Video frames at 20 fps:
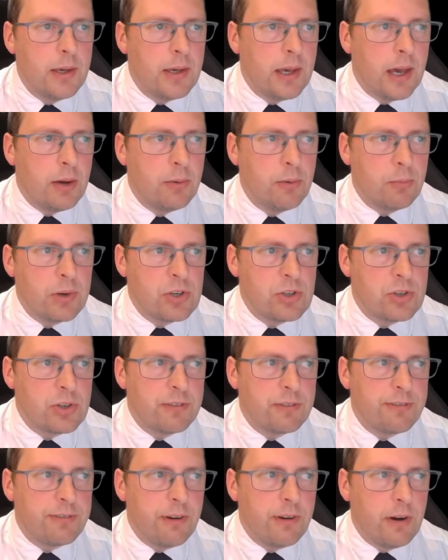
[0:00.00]
and we
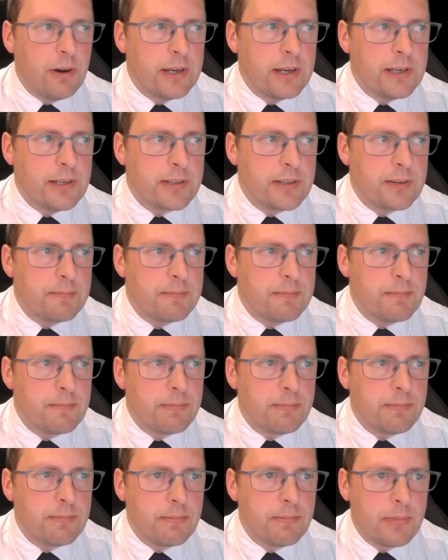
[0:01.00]
should find
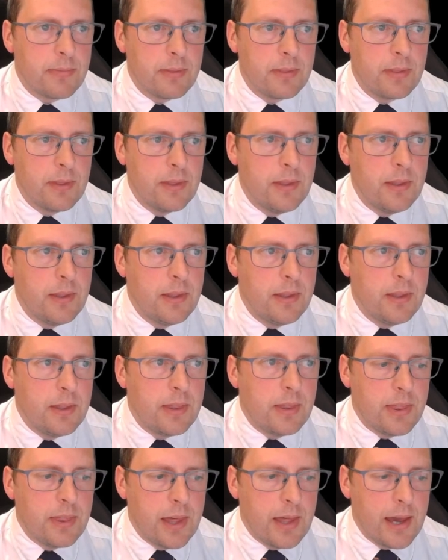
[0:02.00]

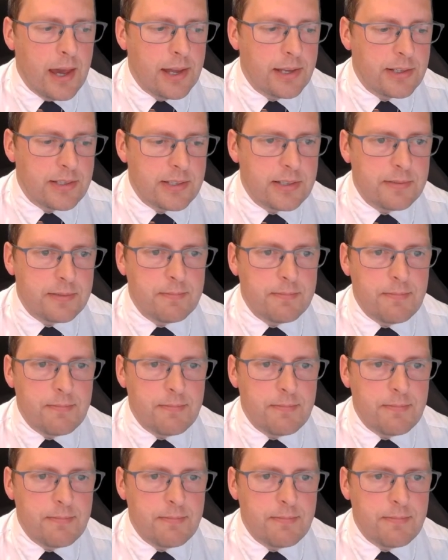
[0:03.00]
that